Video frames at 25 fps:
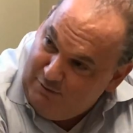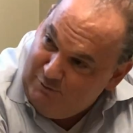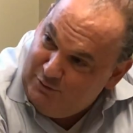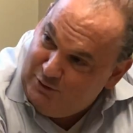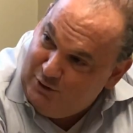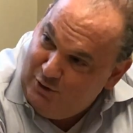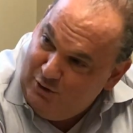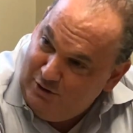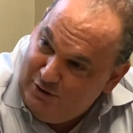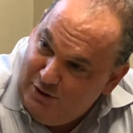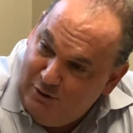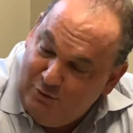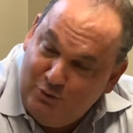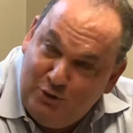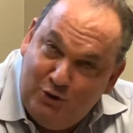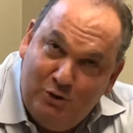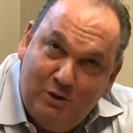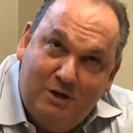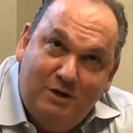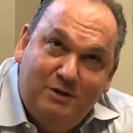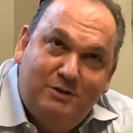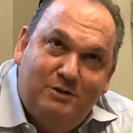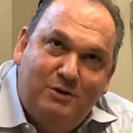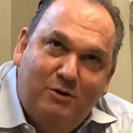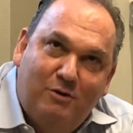sounds good,
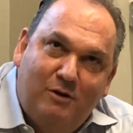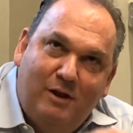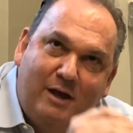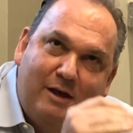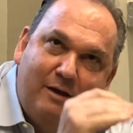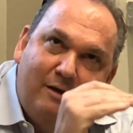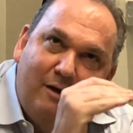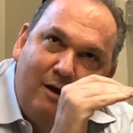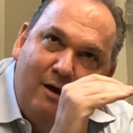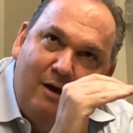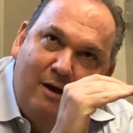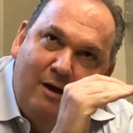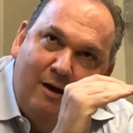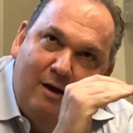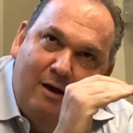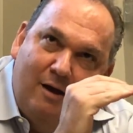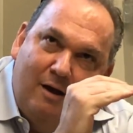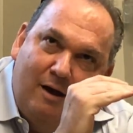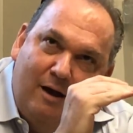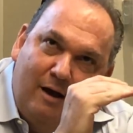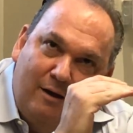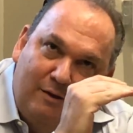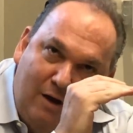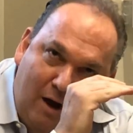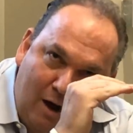because you're like
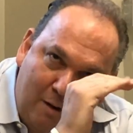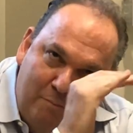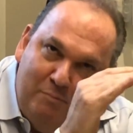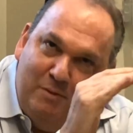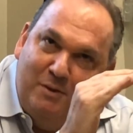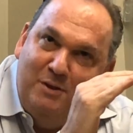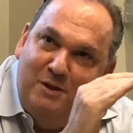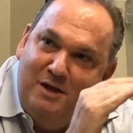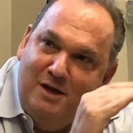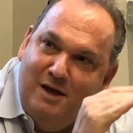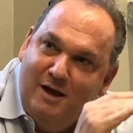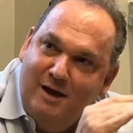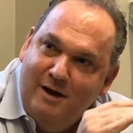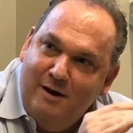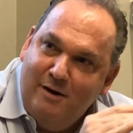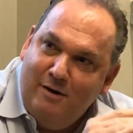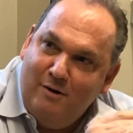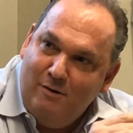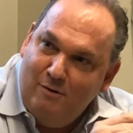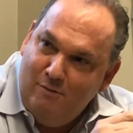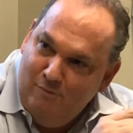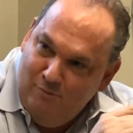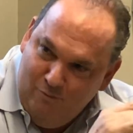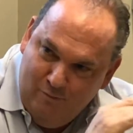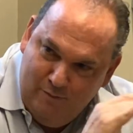up in the
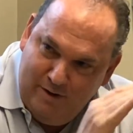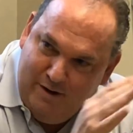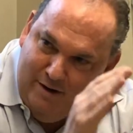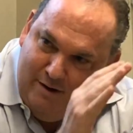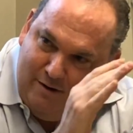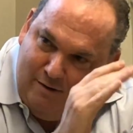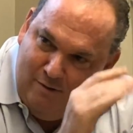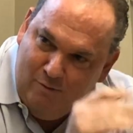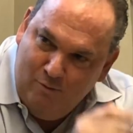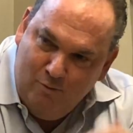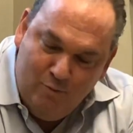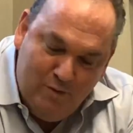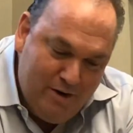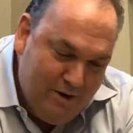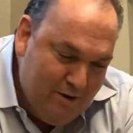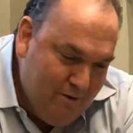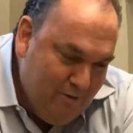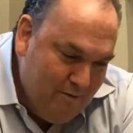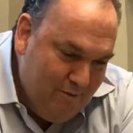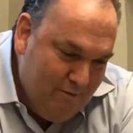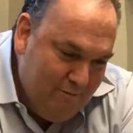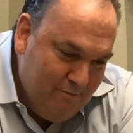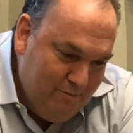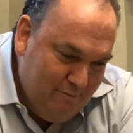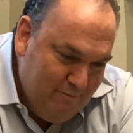air
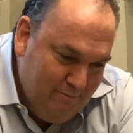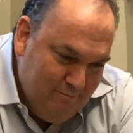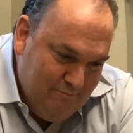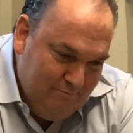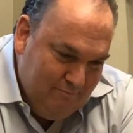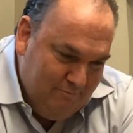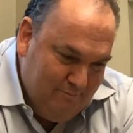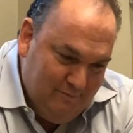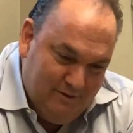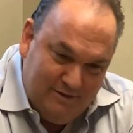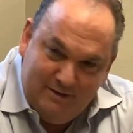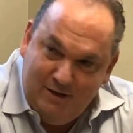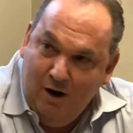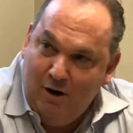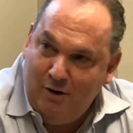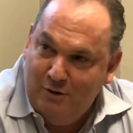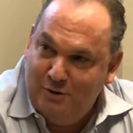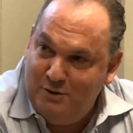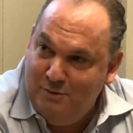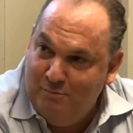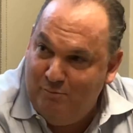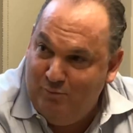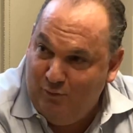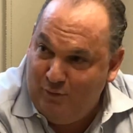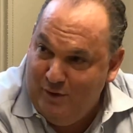where it's
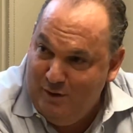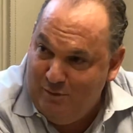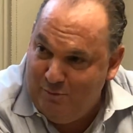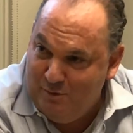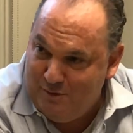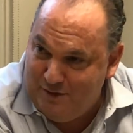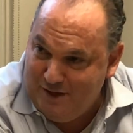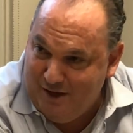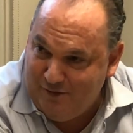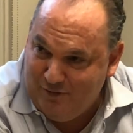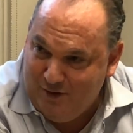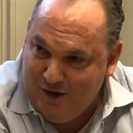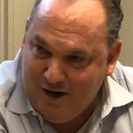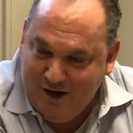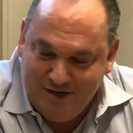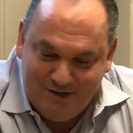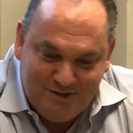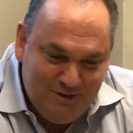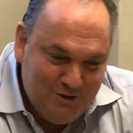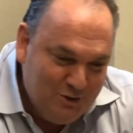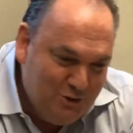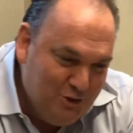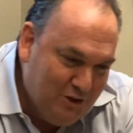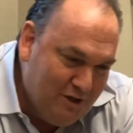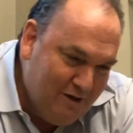hard to breathe without the
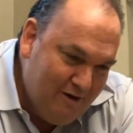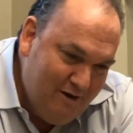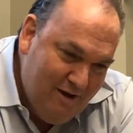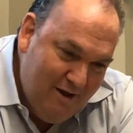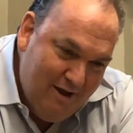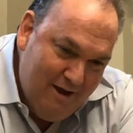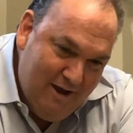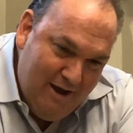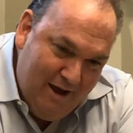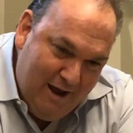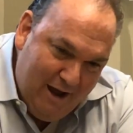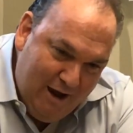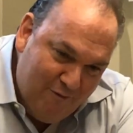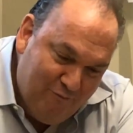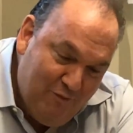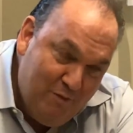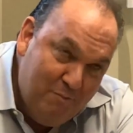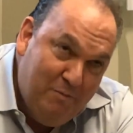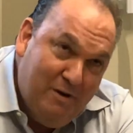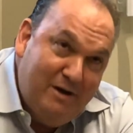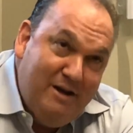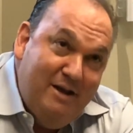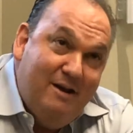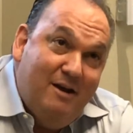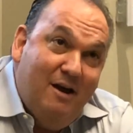oxygen.
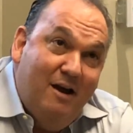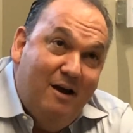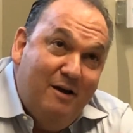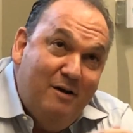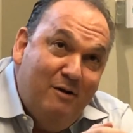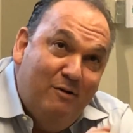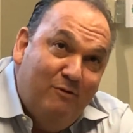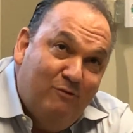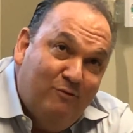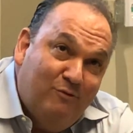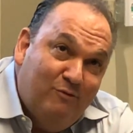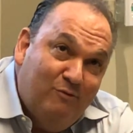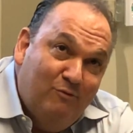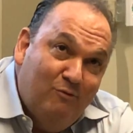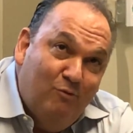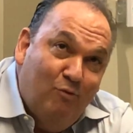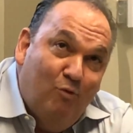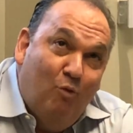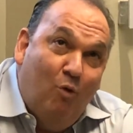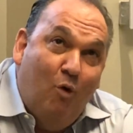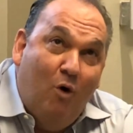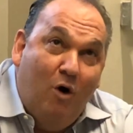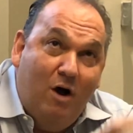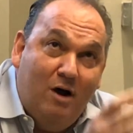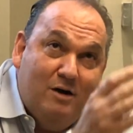Everybody kind of
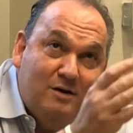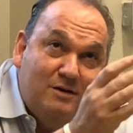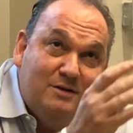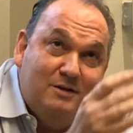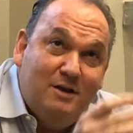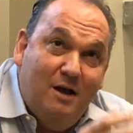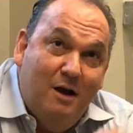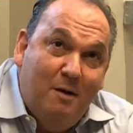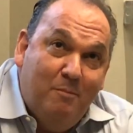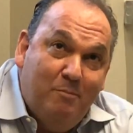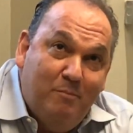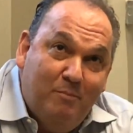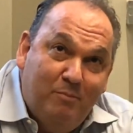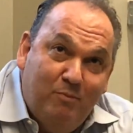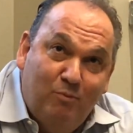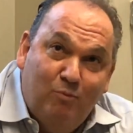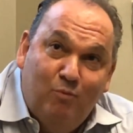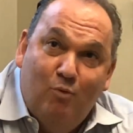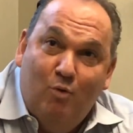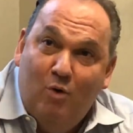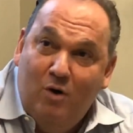walks up